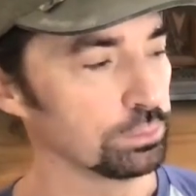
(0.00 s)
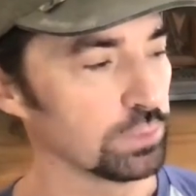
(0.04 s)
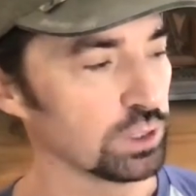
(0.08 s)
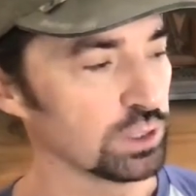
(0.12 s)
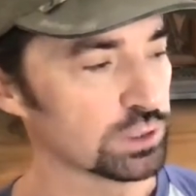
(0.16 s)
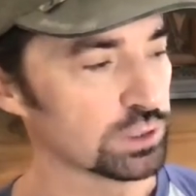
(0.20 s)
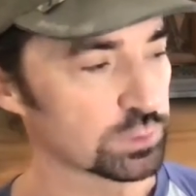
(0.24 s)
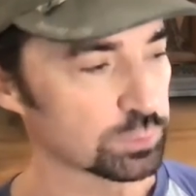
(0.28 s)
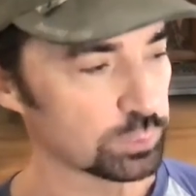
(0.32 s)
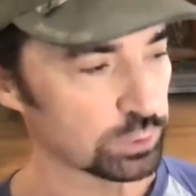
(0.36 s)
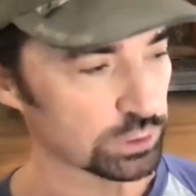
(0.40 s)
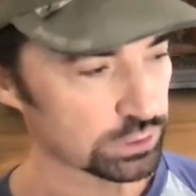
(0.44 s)
the
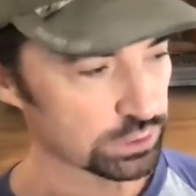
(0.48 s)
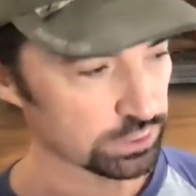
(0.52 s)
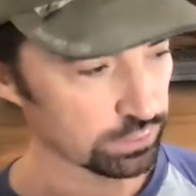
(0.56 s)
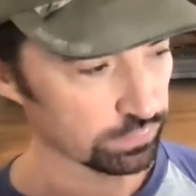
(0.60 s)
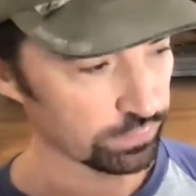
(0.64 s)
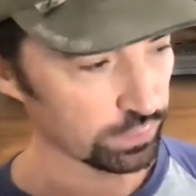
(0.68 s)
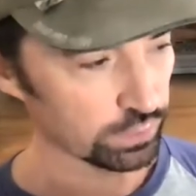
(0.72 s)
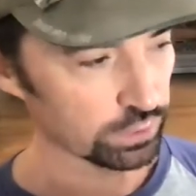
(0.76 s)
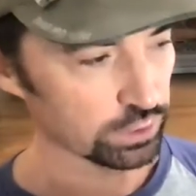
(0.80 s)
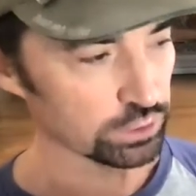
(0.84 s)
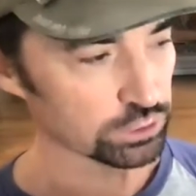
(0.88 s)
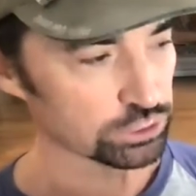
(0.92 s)

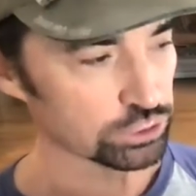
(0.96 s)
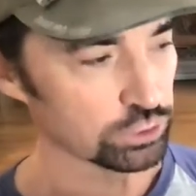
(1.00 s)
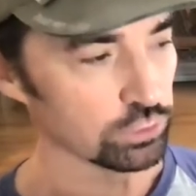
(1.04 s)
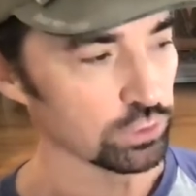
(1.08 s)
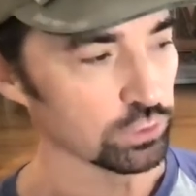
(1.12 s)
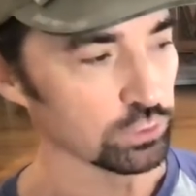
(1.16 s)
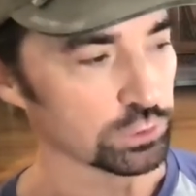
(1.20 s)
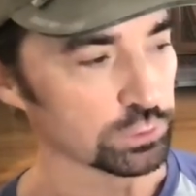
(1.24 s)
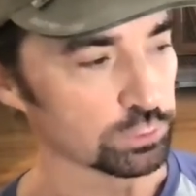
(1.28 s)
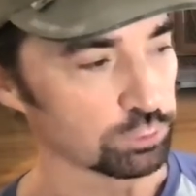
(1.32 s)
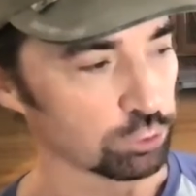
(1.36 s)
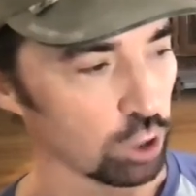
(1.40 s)
specific issue
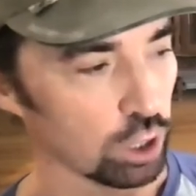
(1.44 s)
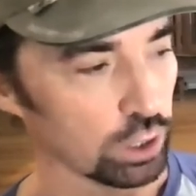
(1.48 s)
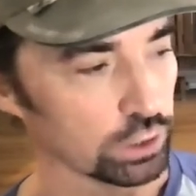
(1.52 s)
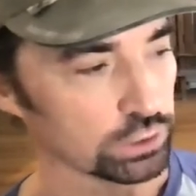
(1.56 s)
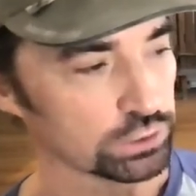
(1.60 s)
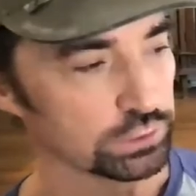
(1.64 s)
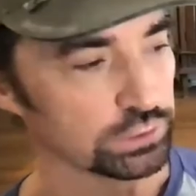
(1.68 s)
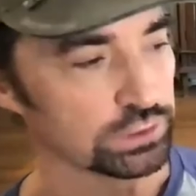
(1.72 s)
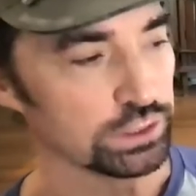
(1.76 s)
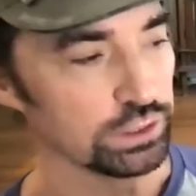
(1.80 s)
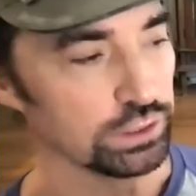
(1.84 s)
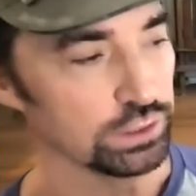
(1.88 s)
that was
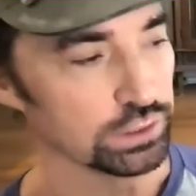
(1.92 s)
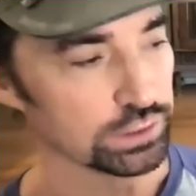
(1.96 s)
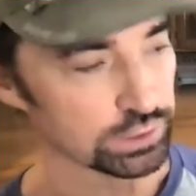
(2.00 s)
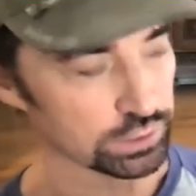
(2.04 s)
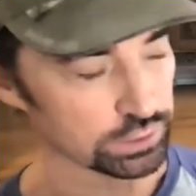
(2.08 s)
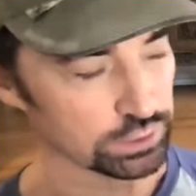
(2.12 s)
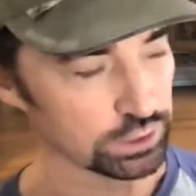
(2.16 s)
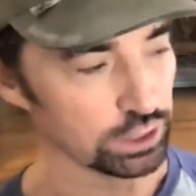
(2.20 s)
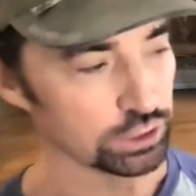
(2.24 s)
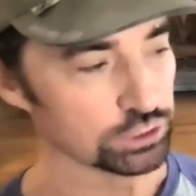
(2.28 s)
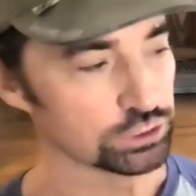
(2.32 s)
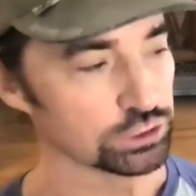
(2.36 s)
brought to Tina's
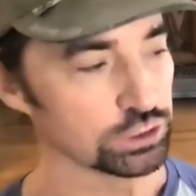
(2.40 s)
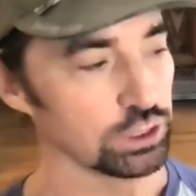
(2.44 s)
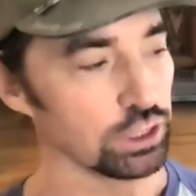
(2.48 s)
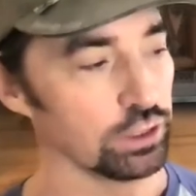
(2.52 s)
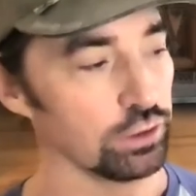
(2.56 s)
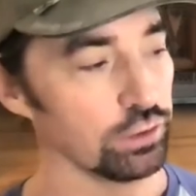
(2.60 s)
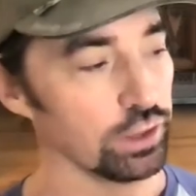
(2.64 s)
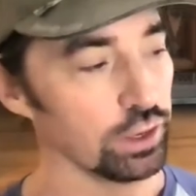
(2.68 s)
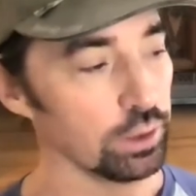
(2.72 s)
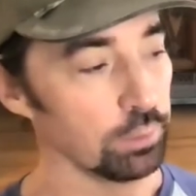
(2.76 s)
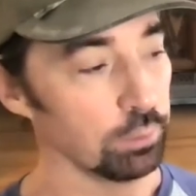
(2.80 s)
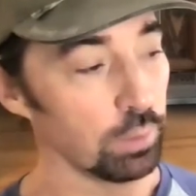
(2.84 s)
attention
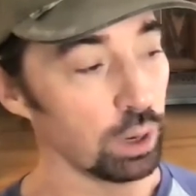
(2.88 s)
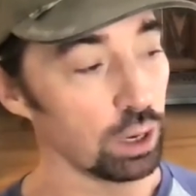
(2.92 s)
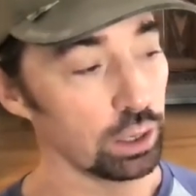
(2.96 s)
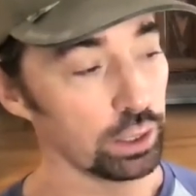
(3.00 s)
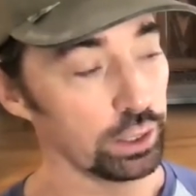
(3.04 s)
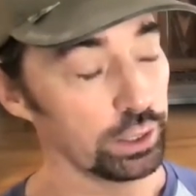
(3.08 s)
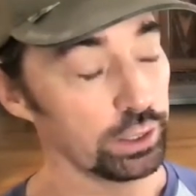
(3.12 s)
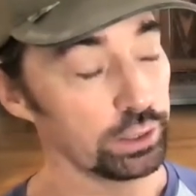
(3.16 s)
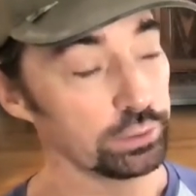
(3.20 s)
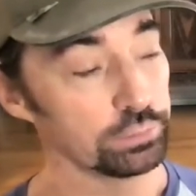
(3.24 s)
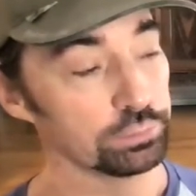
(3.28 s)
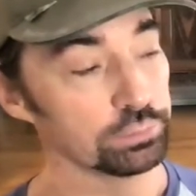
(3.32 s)
and then
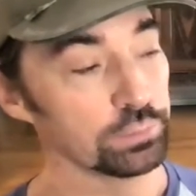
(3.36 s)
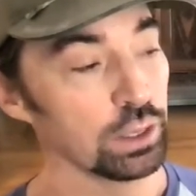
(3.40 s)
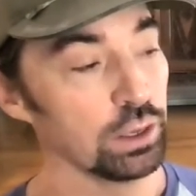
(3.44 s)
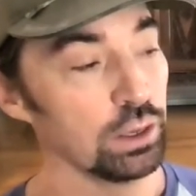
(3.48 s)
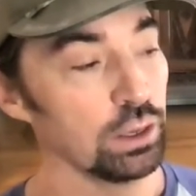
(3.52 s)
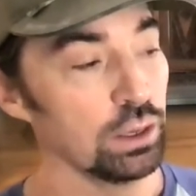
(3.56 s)
mine